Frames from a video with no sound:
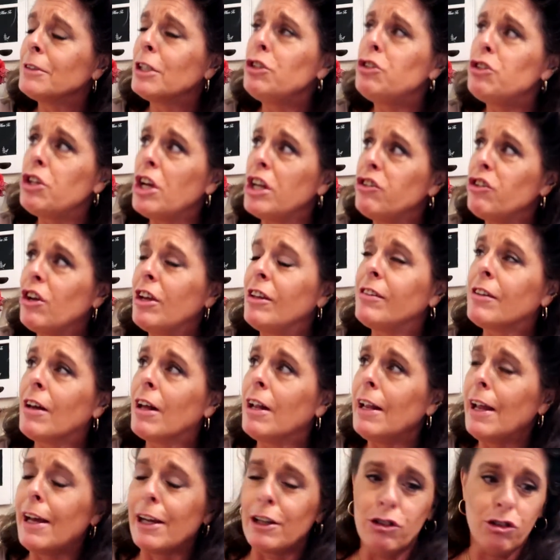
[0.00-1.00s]
JJ's
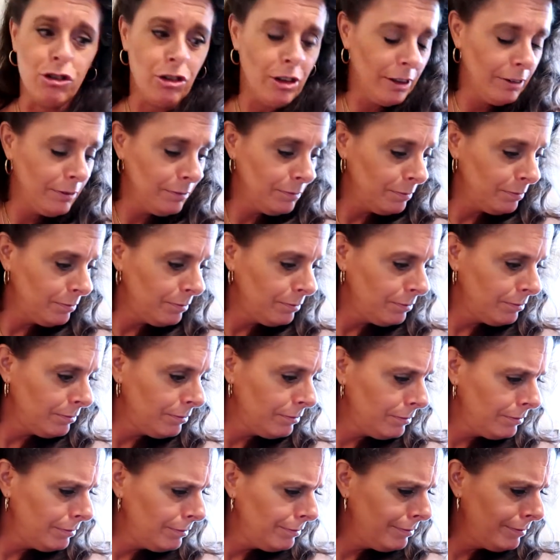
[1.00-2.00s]
collection.
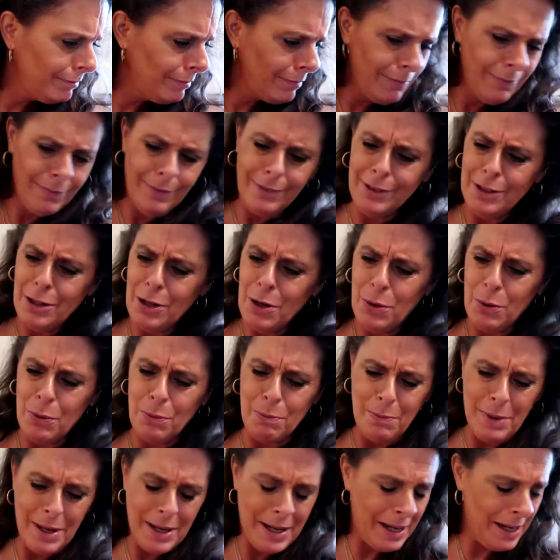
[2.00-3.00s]
No,
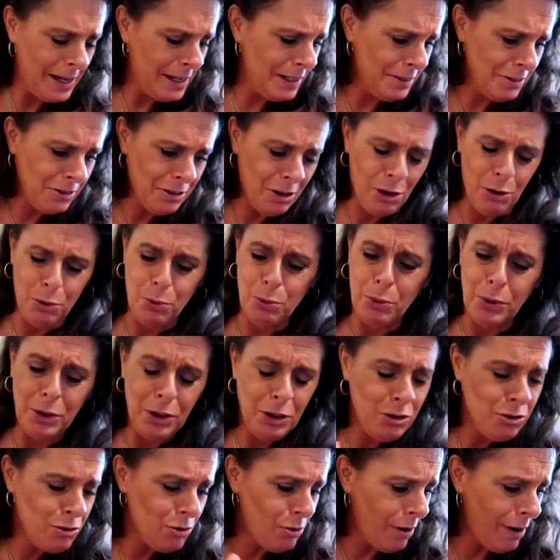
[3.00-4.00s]
my hands are
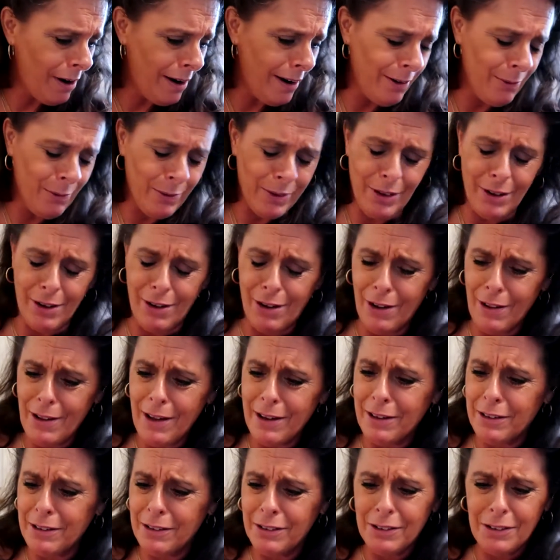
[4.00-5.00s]
really dry with all
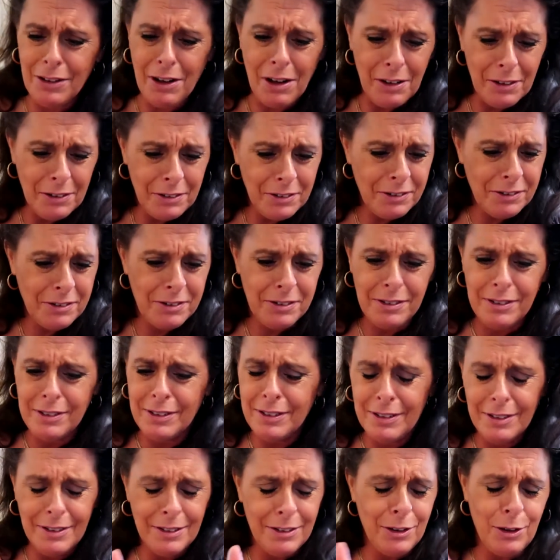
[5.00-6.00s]
that
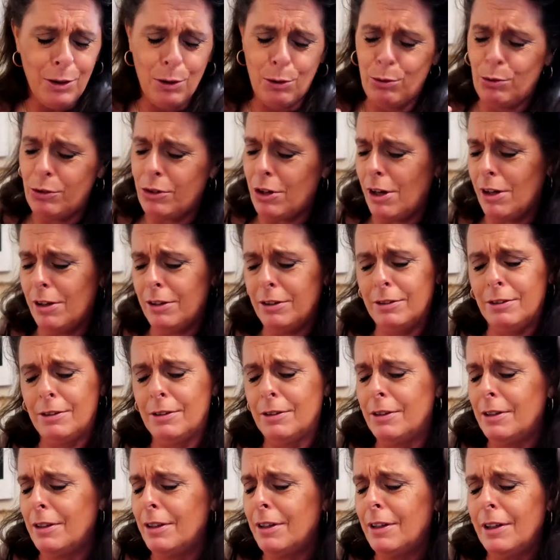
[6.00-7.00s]
no, Dawn.
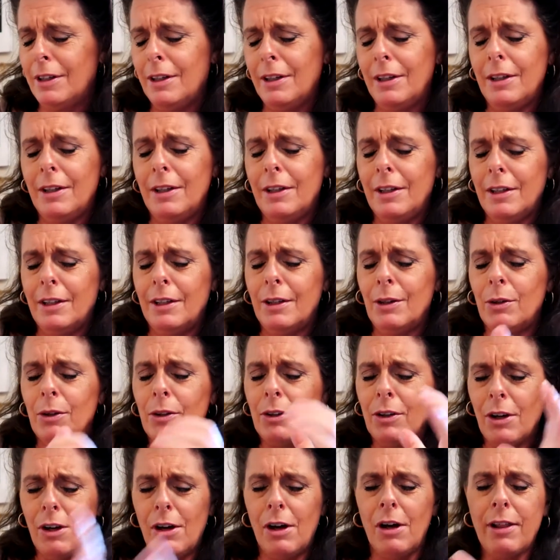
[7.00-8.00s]

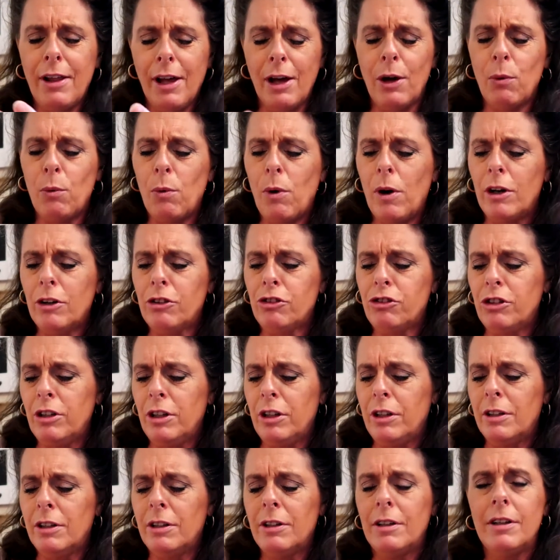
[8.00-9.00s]
All that
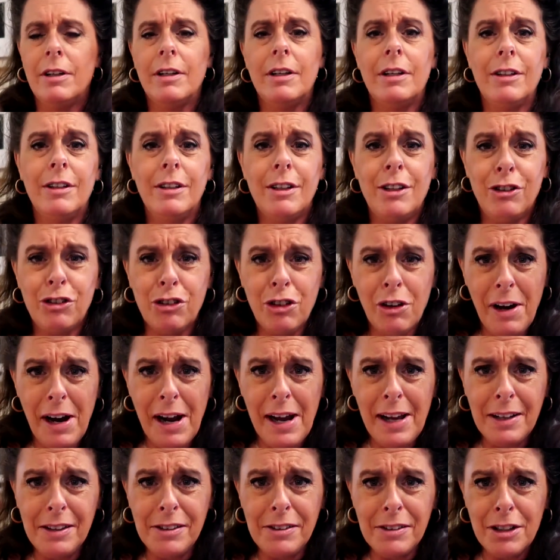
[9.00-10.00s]
washing. Does your
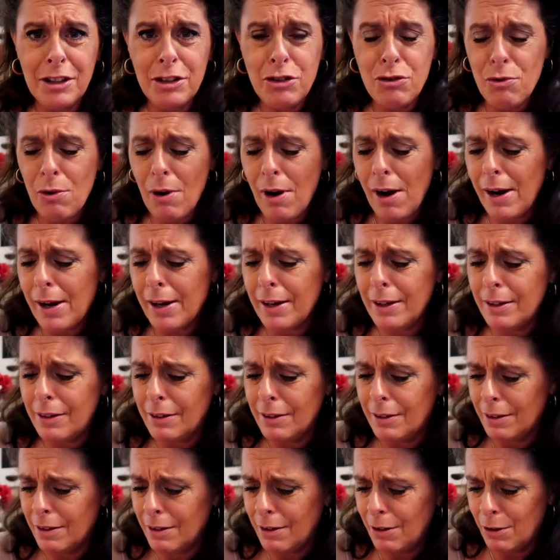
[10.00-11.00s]
hands get dry?
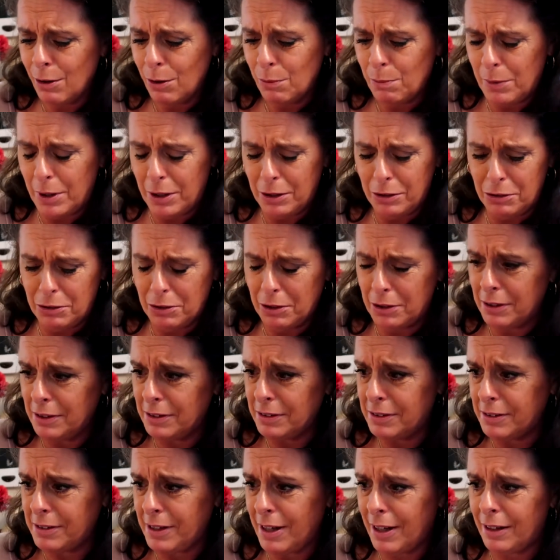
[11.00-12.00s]
Oh my
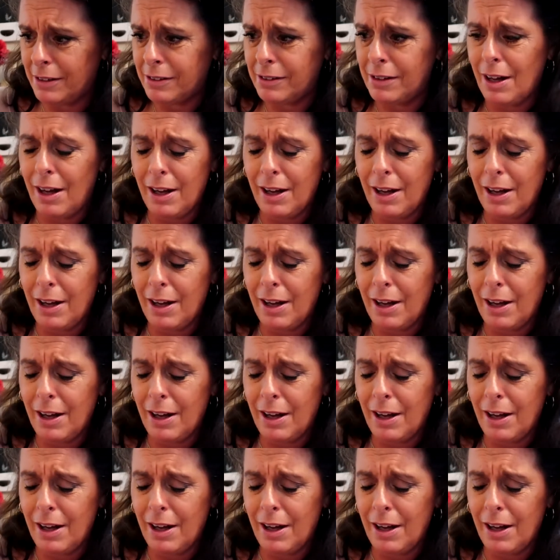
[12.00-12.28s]
goodness sakes.